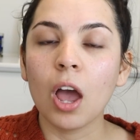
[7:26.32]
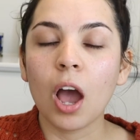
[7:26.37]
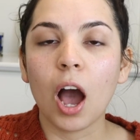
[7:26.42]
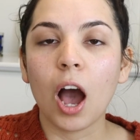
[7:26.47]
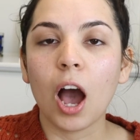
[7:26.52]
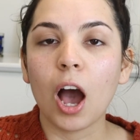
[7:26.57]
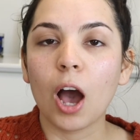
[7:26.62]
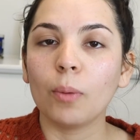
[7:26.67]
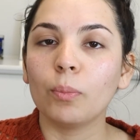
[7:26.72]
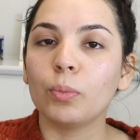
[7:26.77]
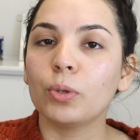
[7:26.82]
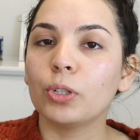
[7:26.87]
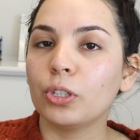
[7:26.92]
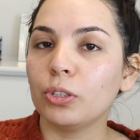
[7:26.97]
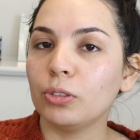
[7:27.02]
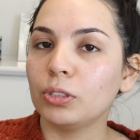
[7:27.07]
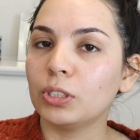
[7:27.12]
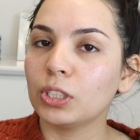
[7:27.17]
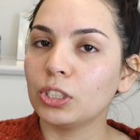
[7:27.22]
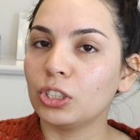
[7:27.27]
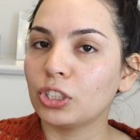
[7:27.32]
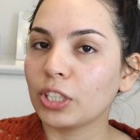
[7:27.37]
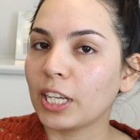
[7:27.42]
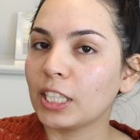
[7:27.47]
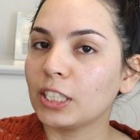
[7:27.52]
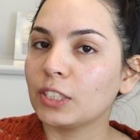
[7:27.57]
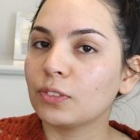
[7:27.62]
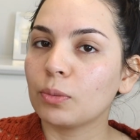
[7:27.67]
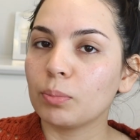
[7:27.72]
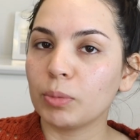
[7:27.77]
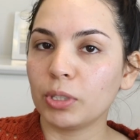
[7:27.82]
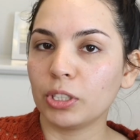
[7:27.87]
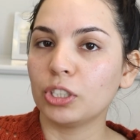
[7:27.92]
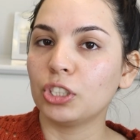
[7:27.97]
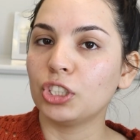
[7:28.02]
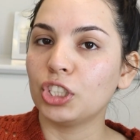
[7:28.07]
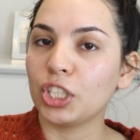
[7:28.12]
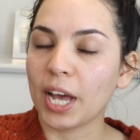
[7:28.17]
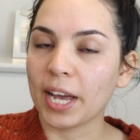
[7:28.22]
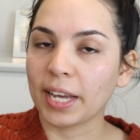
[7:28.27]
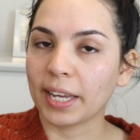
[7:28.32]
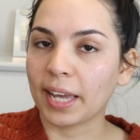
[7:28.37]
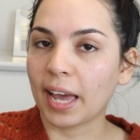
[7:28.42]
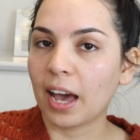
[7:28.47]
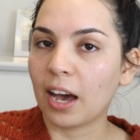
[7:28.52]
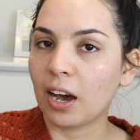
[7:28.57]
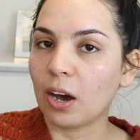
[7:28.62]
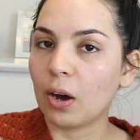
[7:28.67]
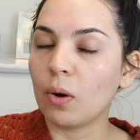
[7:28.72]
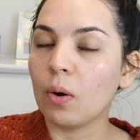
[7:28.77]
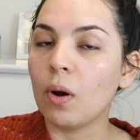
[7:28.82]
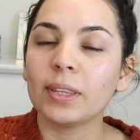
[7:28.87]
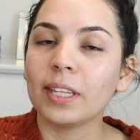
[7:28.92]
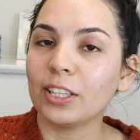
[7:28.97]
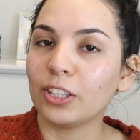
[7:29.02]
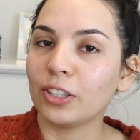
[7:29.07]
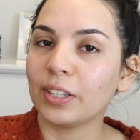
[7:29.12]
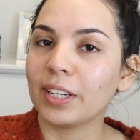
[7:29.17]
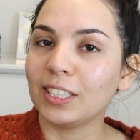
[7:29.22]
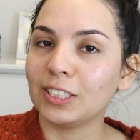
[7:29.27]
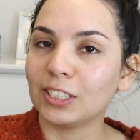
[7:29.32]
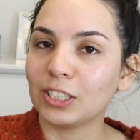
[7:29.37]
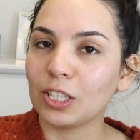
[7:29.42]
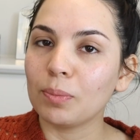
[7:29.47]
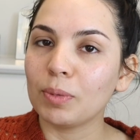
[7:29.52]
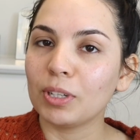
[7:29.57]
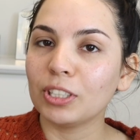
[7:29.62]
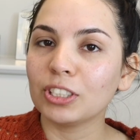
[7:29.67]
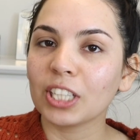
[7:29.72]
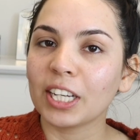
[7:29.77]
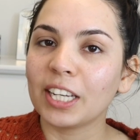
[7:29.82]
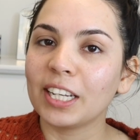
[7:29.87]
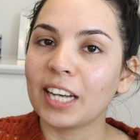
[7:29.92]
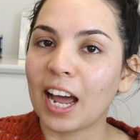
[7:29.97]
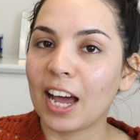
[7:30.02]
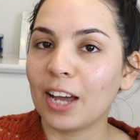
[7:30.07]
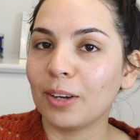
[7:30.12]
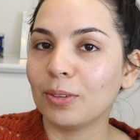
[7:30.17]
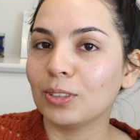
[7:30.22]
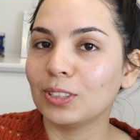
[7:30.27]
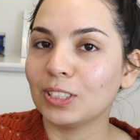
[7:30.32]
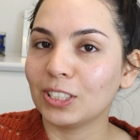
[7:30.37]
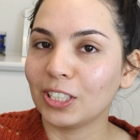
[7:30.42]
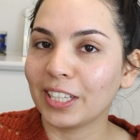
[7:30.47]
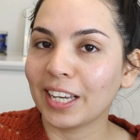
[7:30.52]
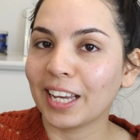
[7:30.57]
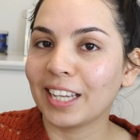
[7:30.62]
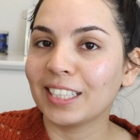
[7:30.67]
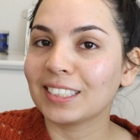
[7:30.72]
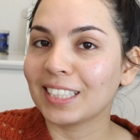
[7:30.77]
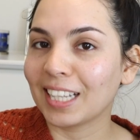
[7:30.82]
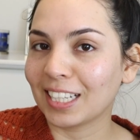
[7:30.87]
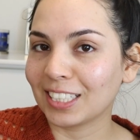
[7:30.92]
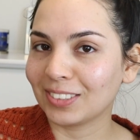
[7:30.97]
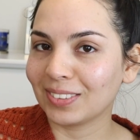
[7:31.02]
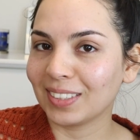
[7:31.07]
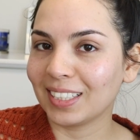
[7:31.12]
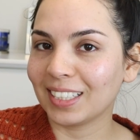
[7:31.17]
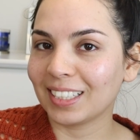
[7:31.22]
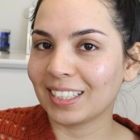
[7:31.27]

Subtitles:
What do you suggest for me to check out? Thank you guys so much, and I will see you guys next week.